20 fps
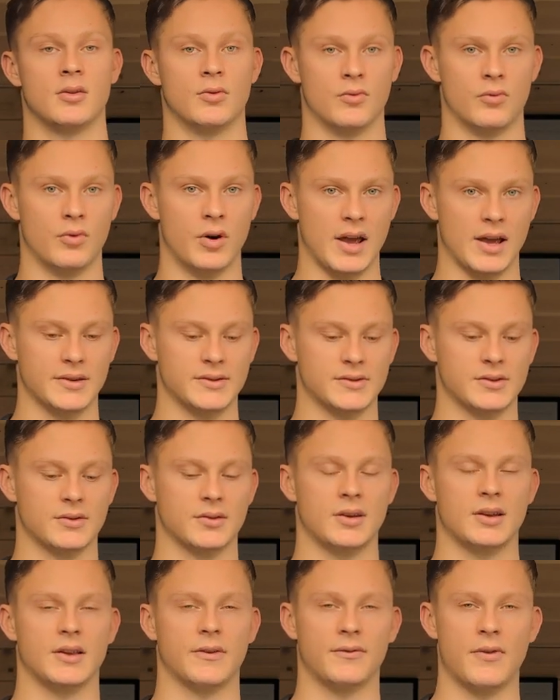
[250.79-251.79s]
Risk.
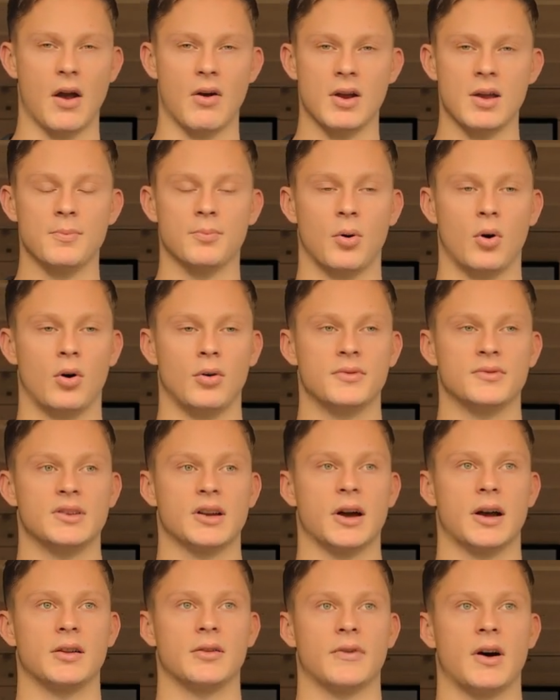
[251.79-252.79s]
It's very important to
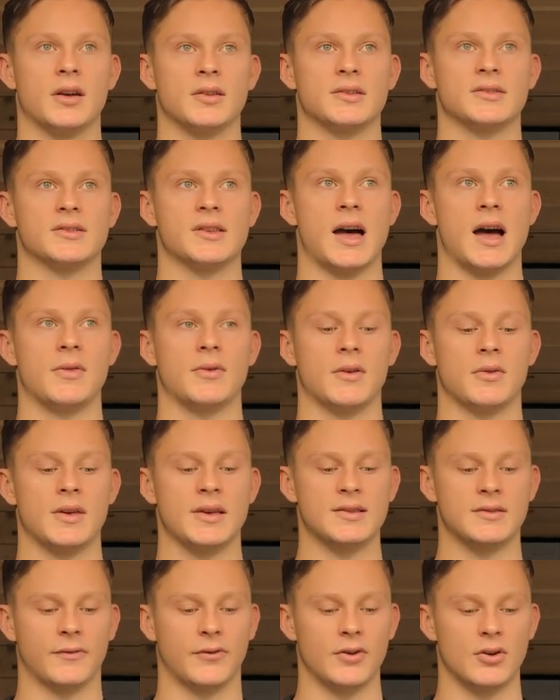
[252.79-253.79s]
kind of understand that
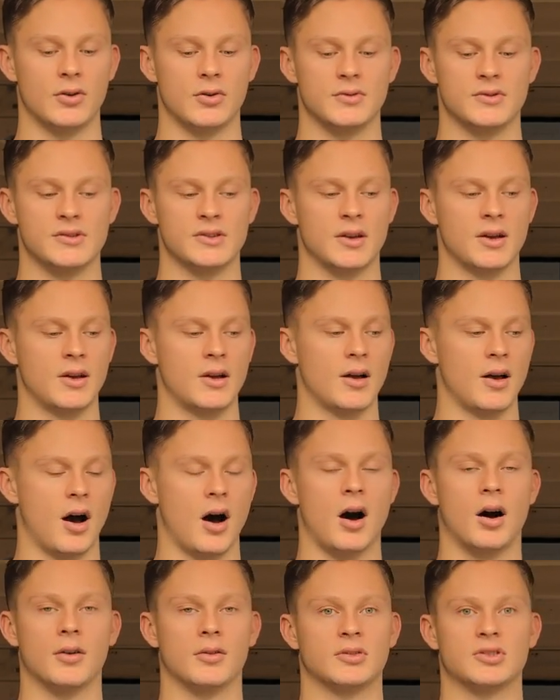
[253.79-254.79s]
these foods
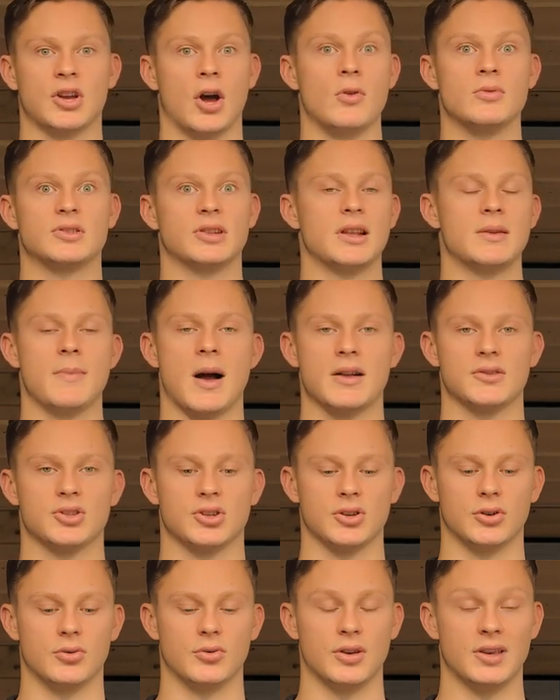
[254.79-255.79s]
aren't totally
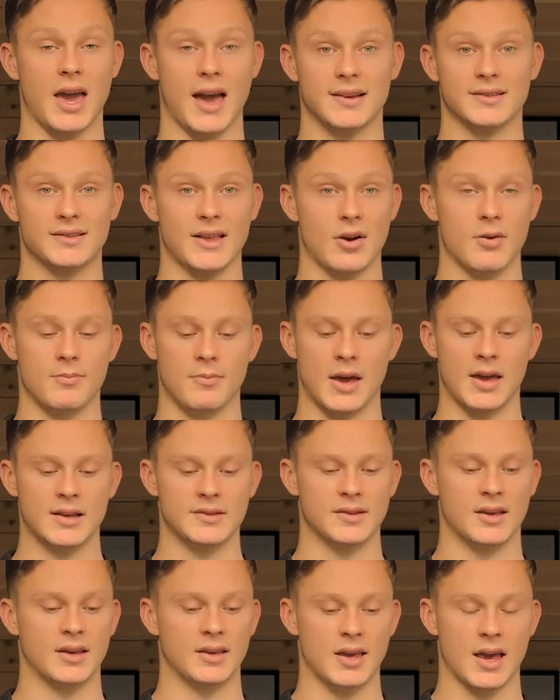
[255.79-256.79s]
magical. Yes, they're
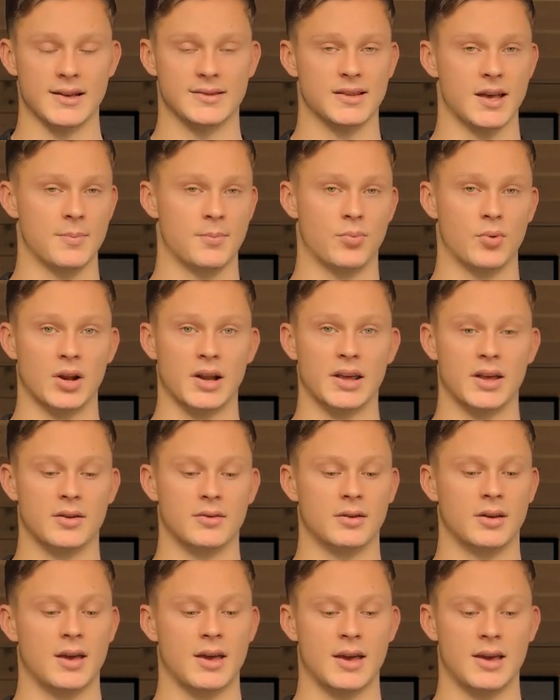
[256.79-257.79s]
amazing. Yes, they're
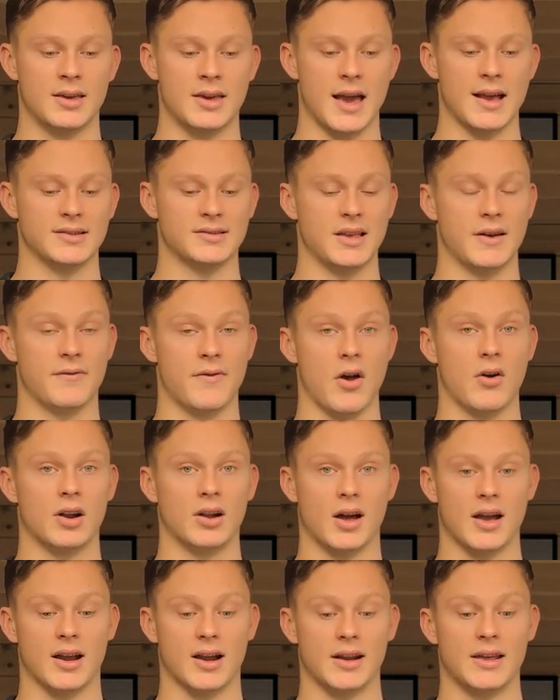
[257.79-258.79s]
brilliant. Yes, they're very
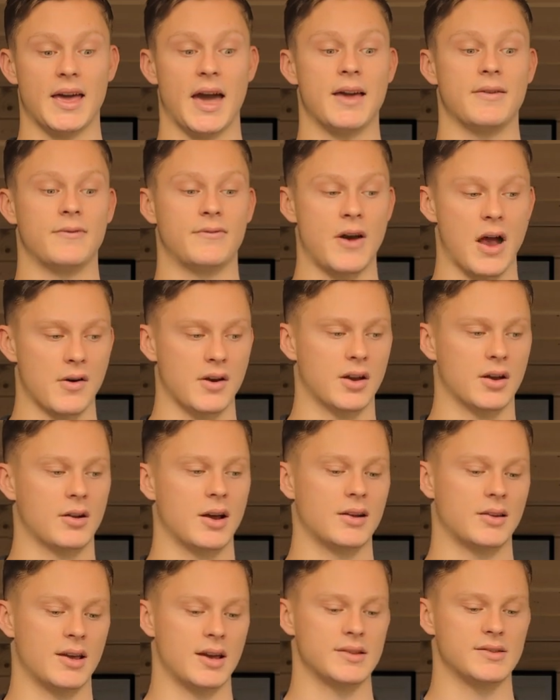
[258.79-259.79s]
likely a very good
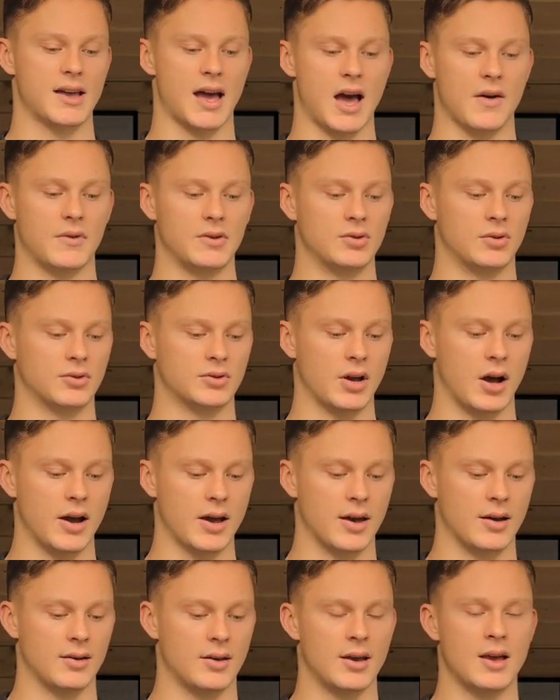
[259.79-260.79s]
idea to have in your
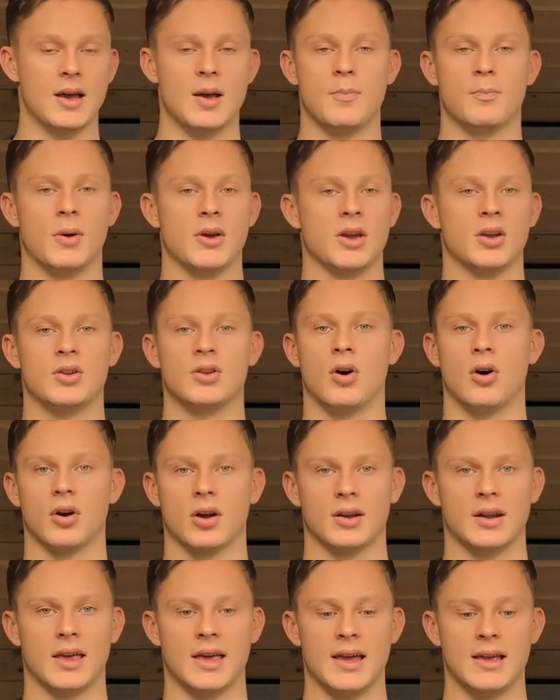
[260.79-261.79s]
diet, but you're not
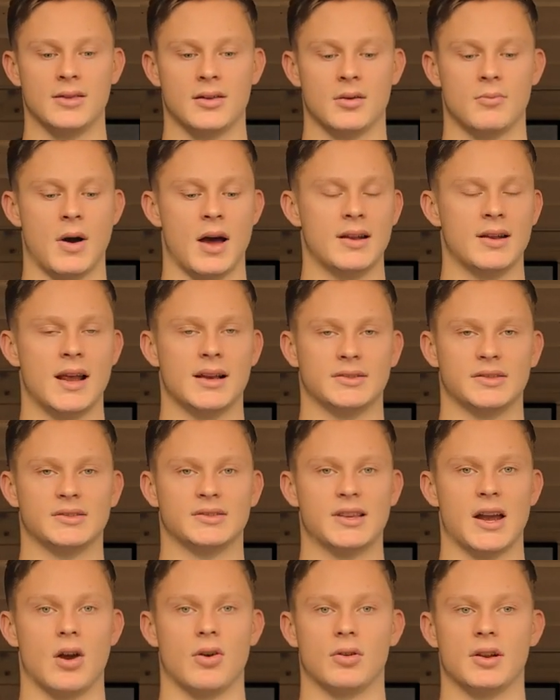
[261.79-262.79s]
going to eat them and
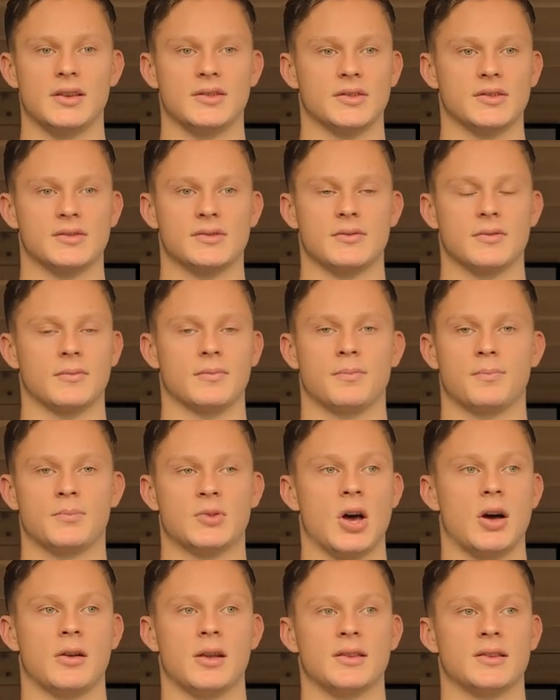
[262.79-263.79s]
necessarily just
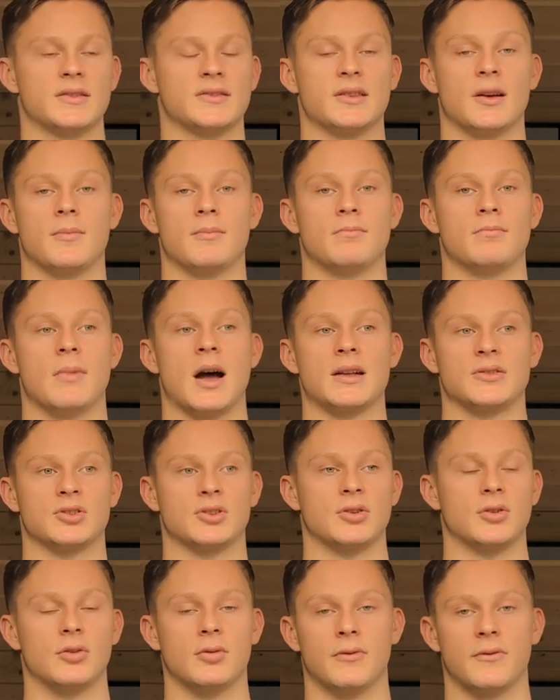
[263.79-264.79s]
turn into some
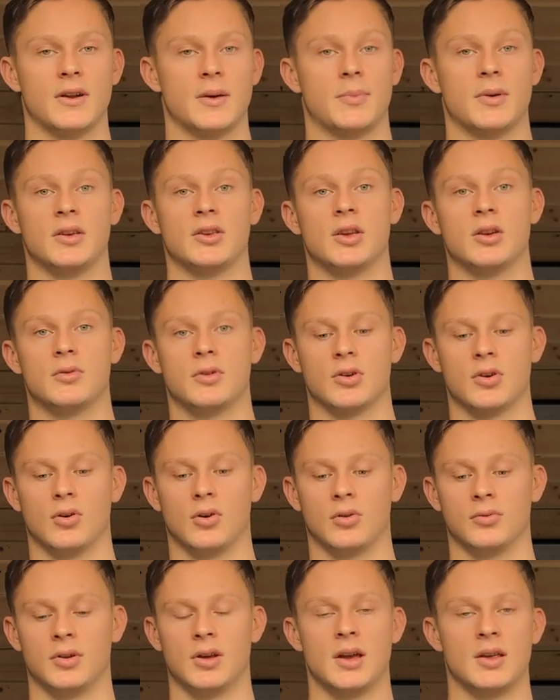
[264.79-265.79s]
magical flipping
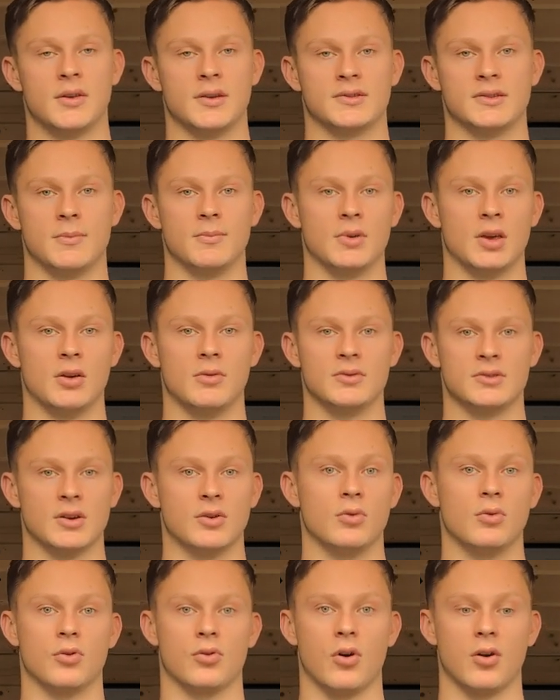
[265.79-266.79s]
unicorn that's immune to
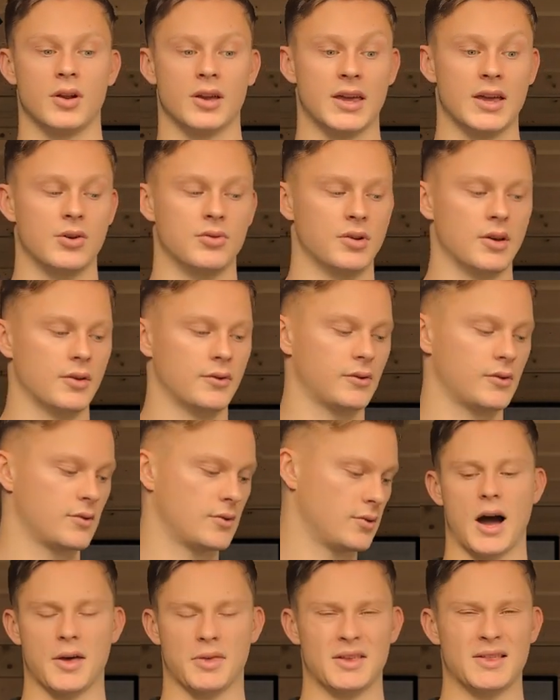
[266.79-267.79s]
all chronic illness.
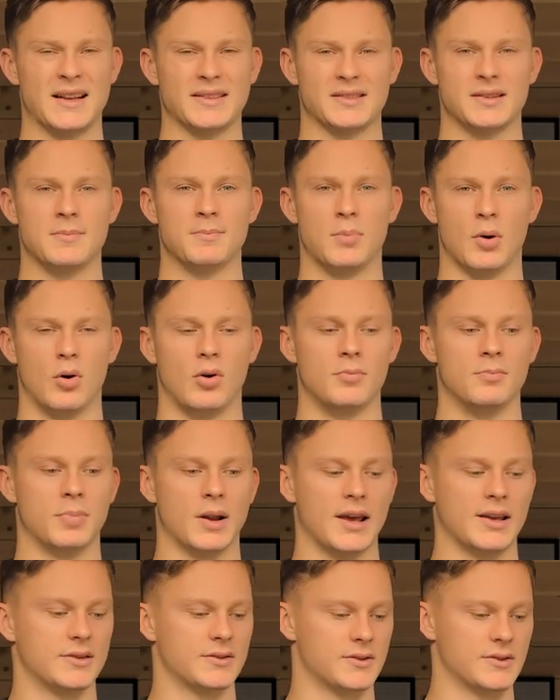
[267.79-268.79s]
I think that's an important
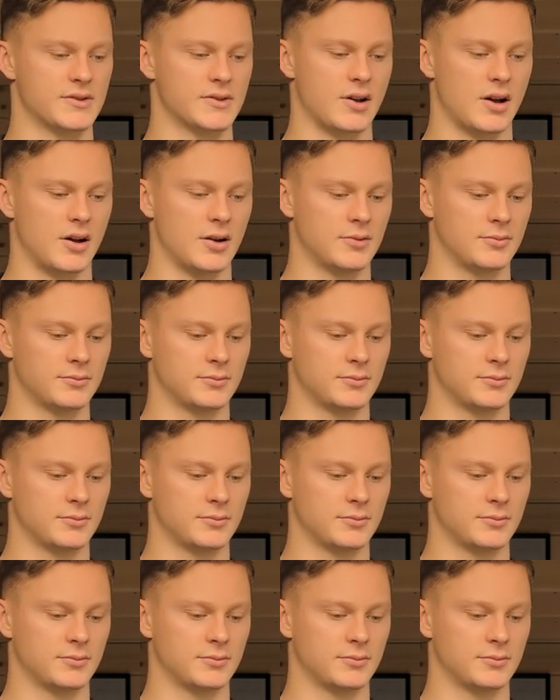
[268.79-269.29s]
place to start.